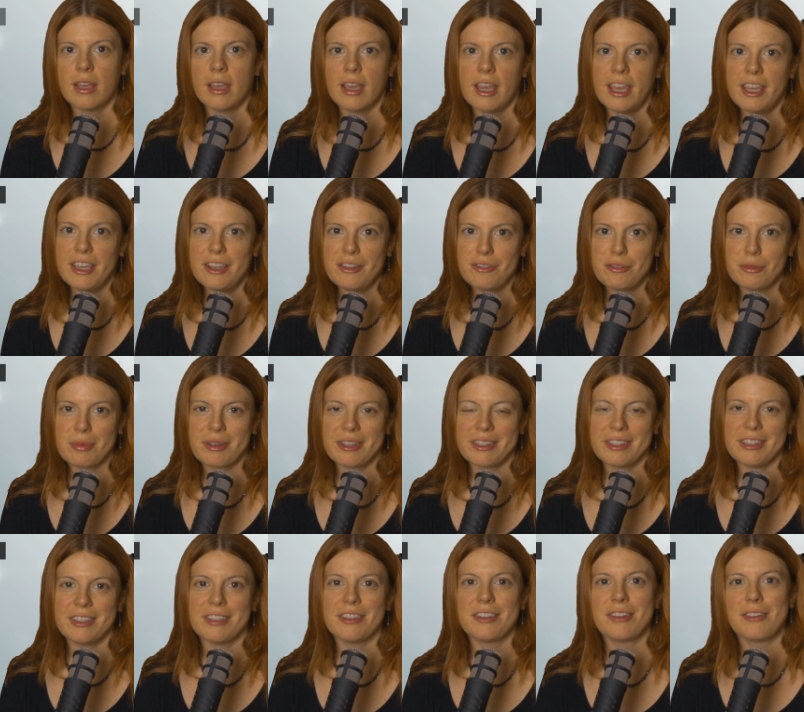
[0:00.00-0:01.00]
Hey
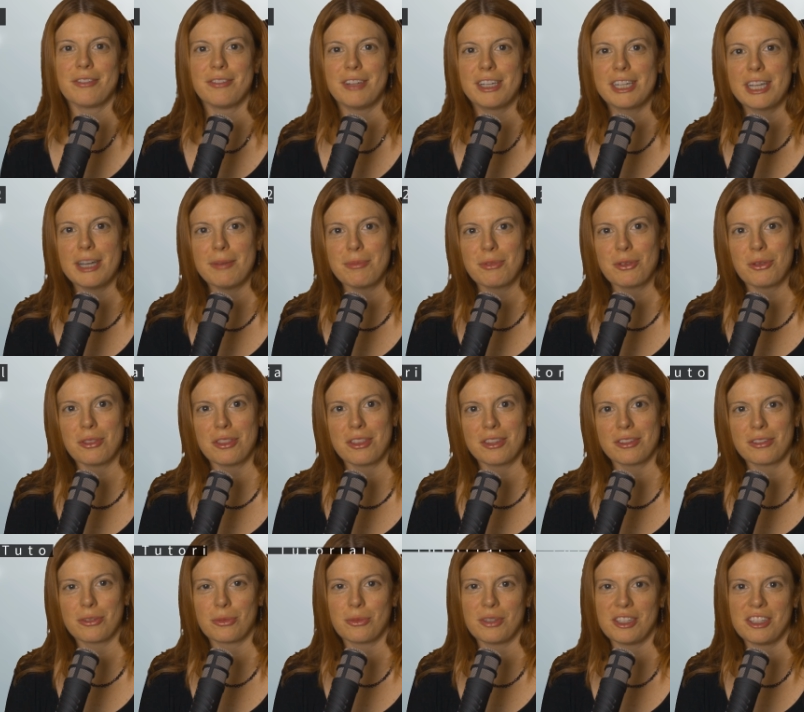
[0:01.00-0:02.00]
everybody, welcome to
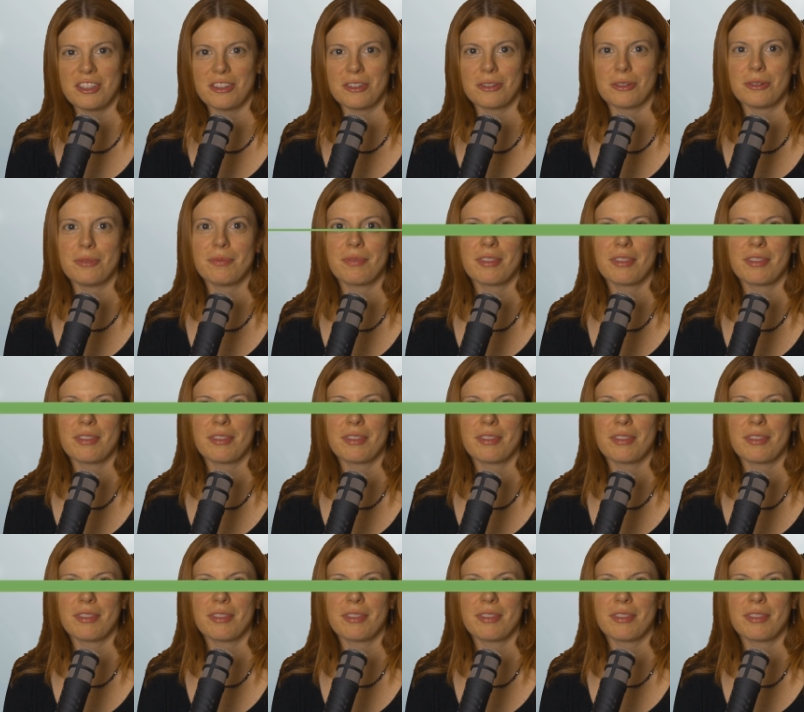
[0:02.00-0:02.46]
this video.